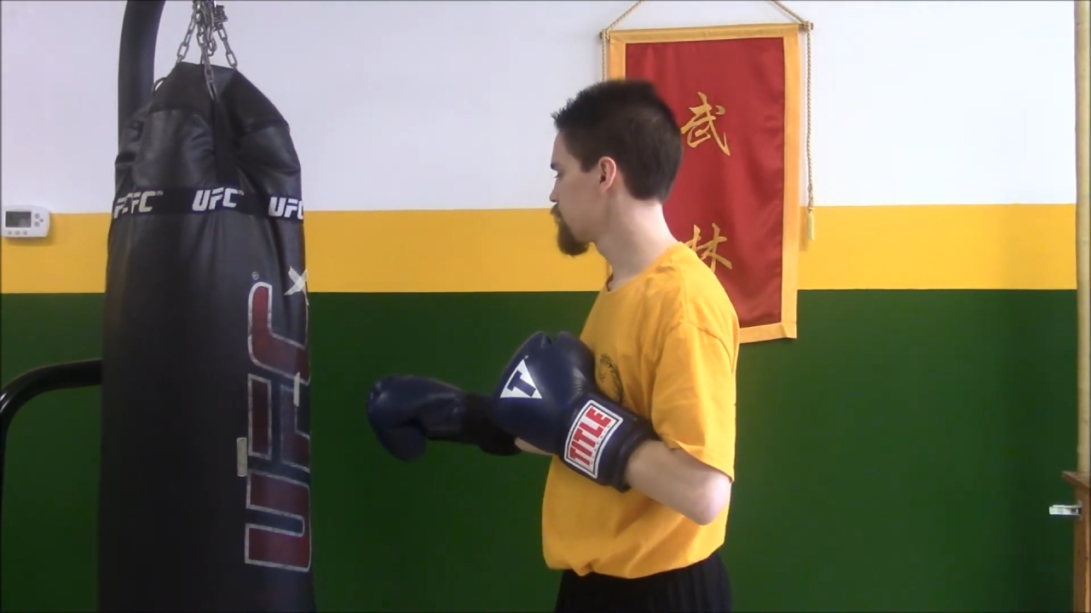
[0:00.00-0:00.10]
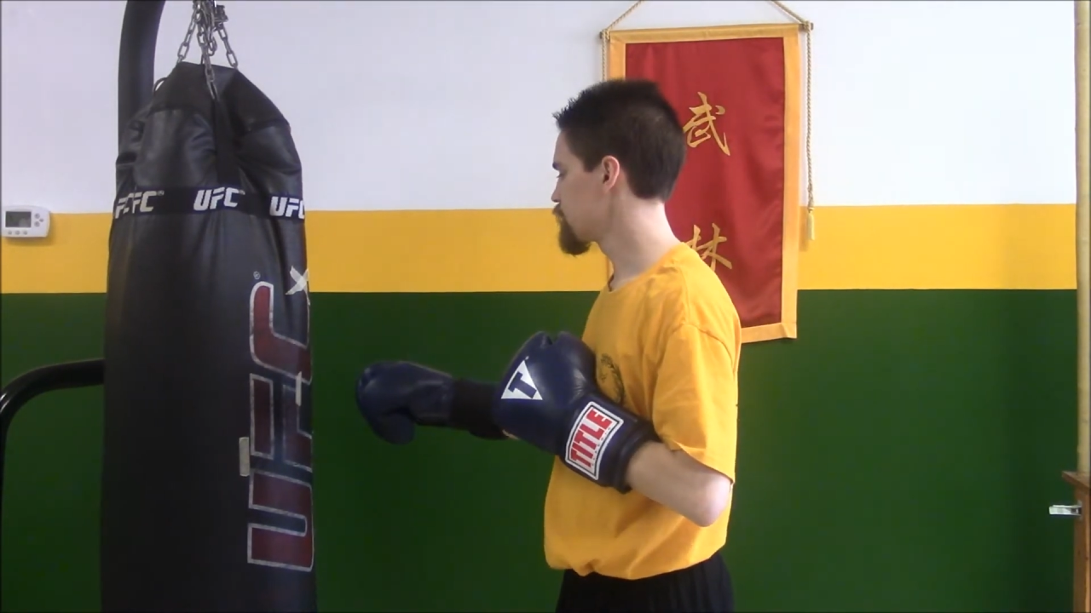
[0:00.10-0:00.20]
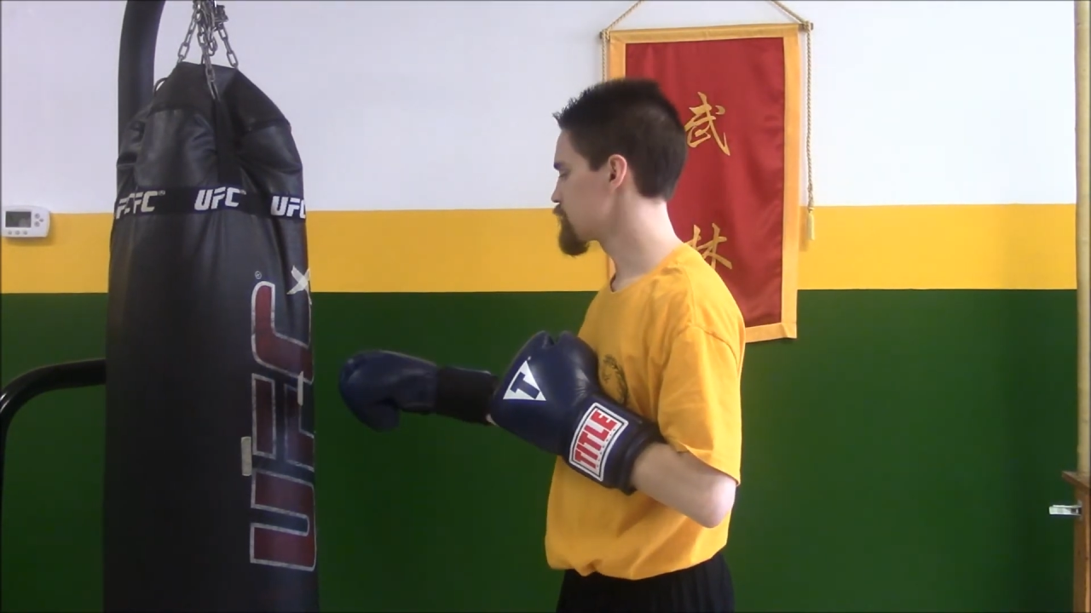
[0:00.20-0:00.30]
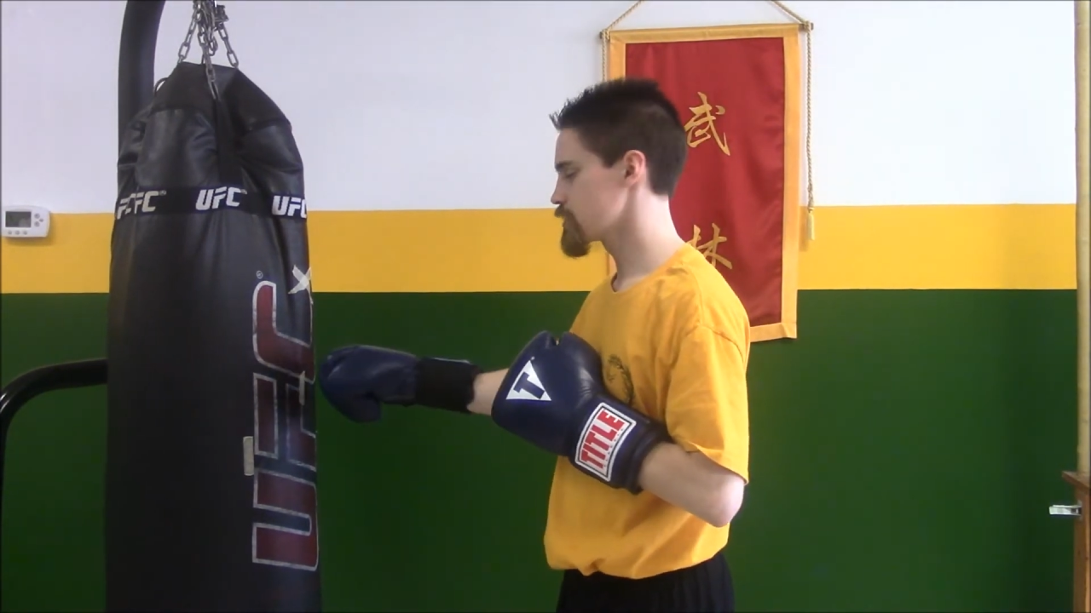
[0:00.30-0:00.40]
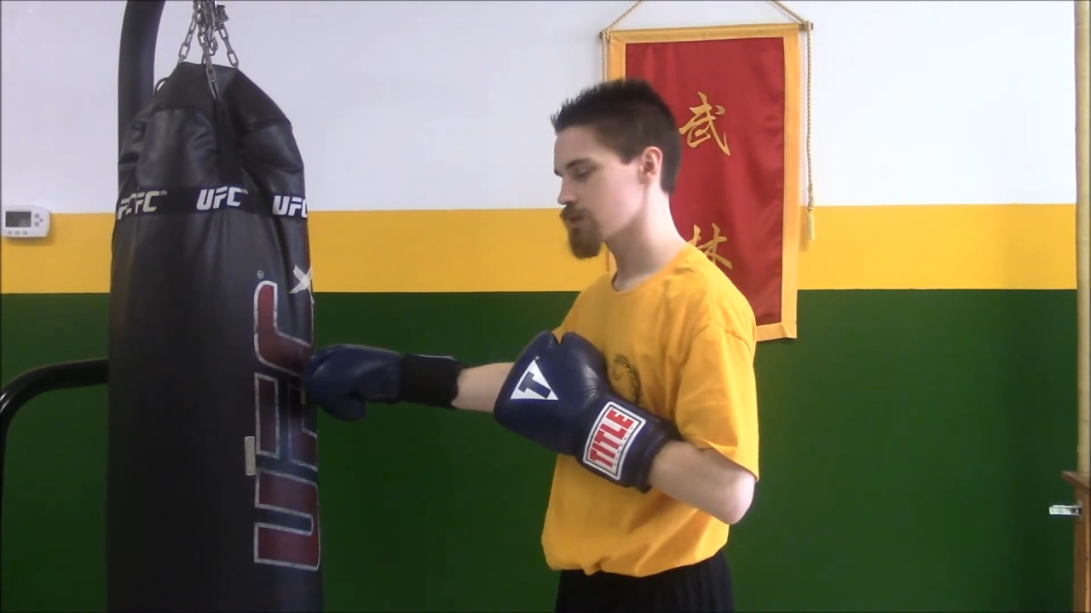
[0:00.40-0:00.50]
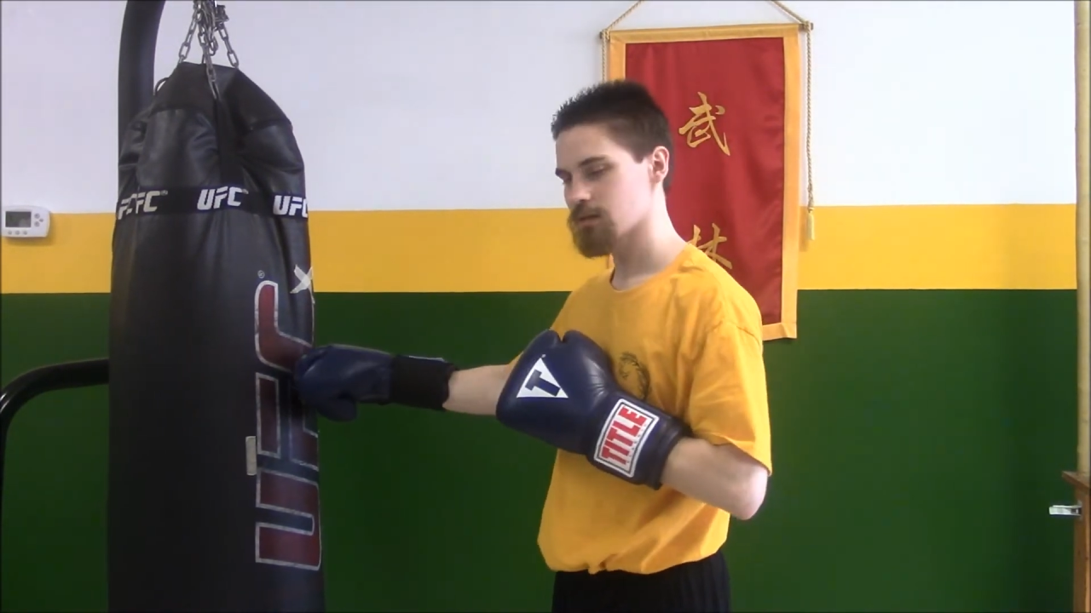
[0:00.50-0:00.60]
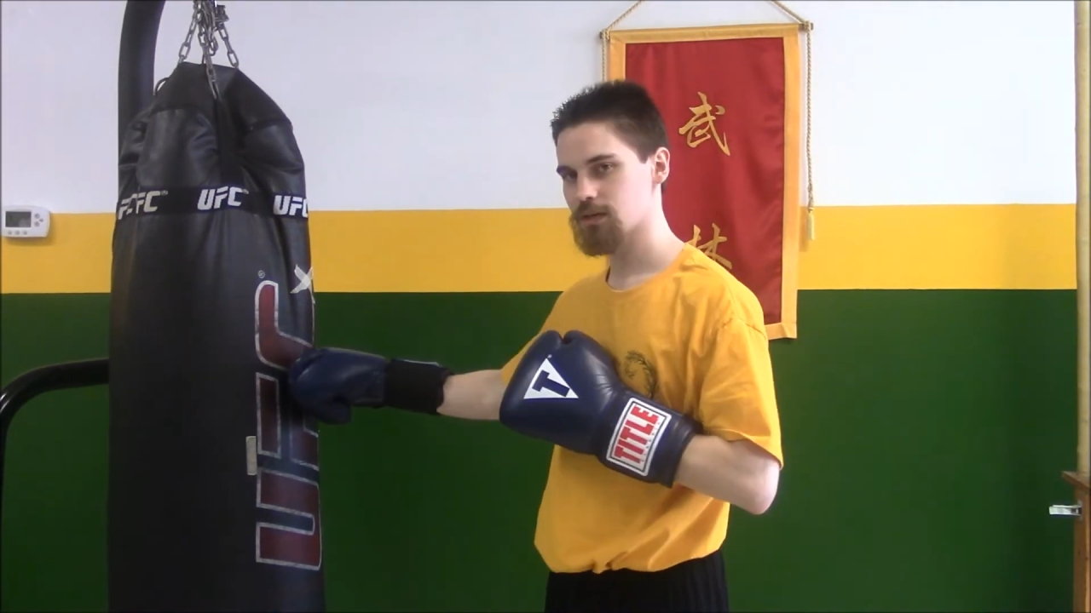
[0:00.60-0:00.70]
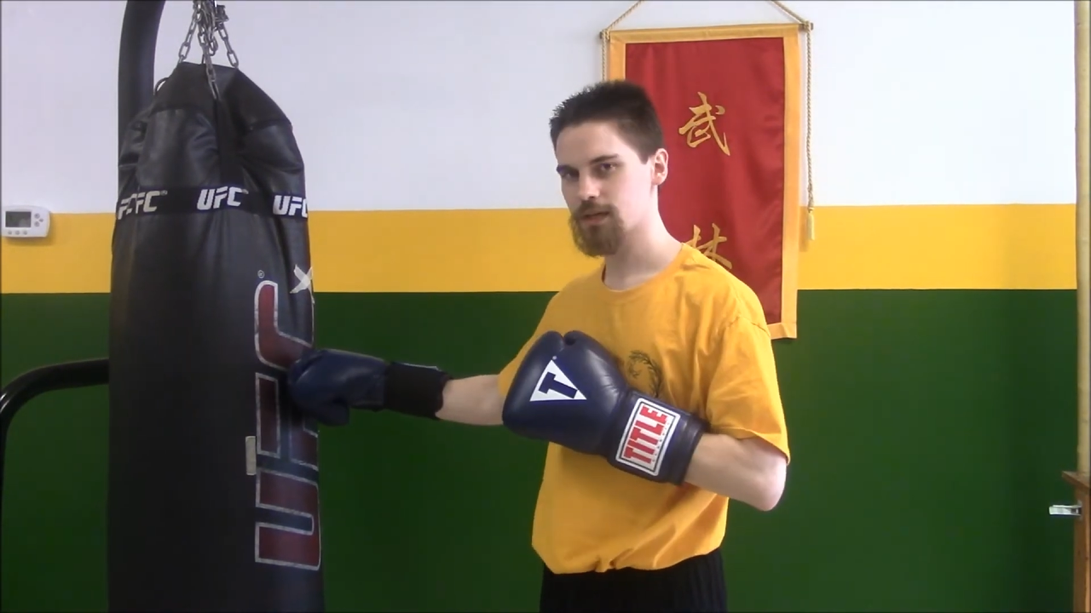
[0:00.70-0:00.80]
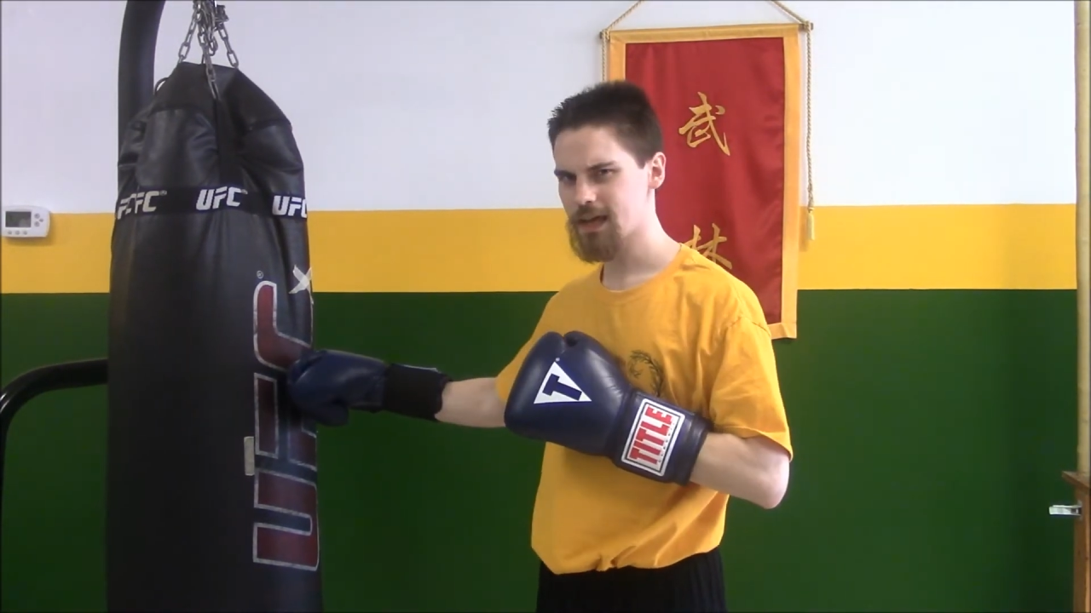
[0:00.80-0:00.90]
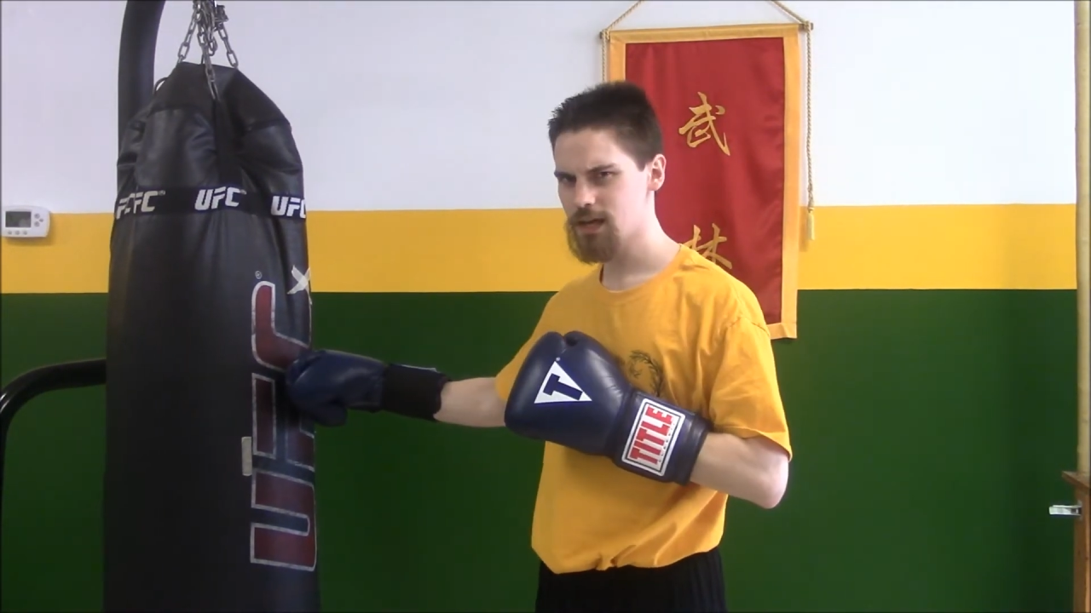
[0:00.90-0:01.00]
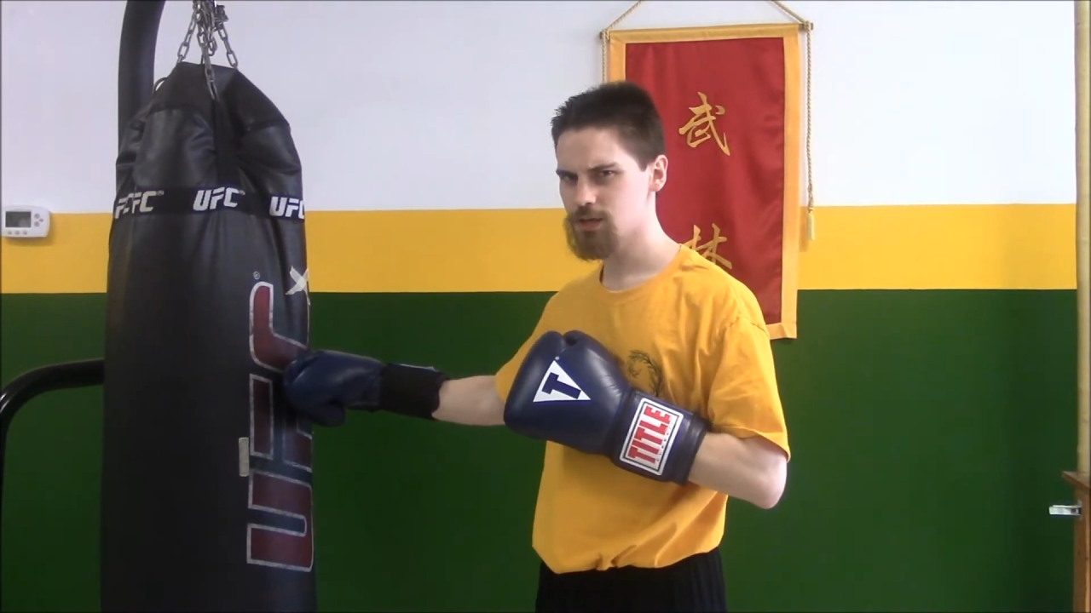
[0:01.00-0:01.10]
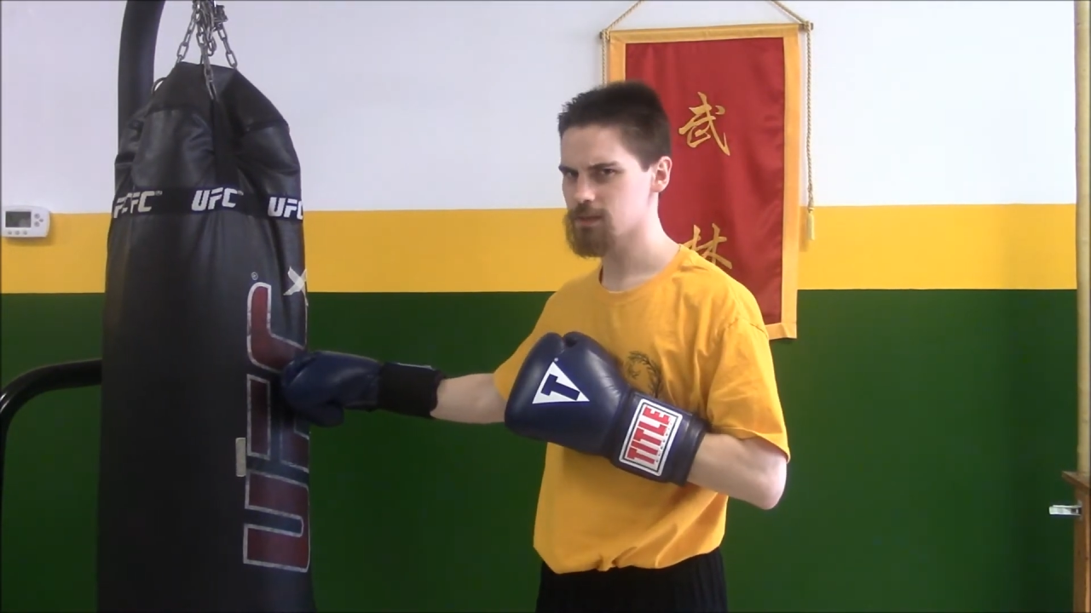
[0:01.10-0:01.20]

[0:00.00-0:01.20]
is gauge